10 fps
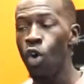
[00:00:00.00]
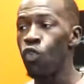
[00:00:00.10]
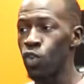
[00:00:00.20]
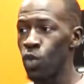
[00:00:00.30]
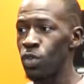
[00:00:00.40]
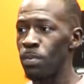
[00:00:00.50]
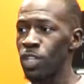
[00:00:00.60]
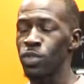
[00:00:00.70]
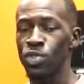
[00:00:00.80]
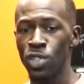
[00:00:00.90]
overload the
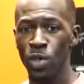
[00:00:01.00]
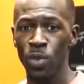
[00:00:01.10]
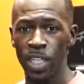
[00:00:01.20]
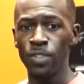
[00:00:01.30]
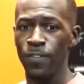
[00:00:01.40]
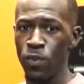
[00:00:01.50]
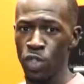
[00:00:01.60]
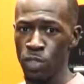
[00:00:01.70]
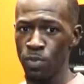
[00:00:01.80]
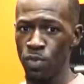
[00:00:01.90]
muscle slowly to
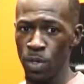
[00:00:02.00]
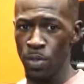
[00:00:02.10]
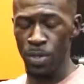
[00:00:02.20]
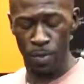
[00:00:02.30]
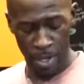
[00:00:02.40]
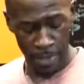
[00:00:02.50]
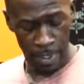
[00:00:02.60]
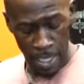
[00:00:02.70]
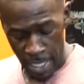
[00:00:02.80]
force some growth, right?